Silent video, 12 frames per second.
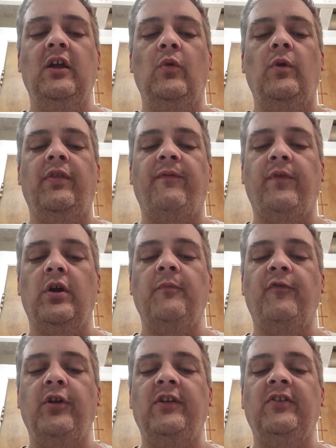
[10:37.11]
with firm
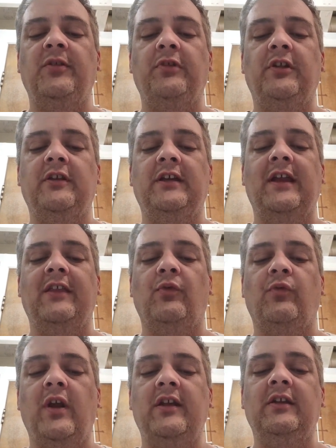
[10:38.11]
footed stability and the
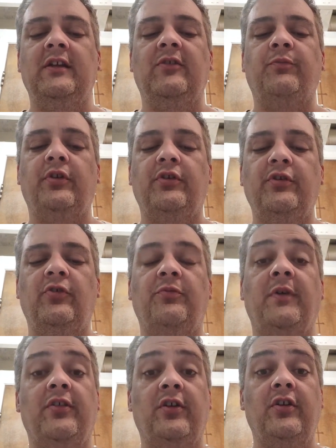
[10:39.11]
readiness produced
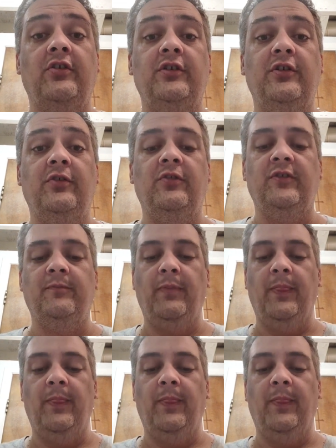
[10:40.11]
by the good news.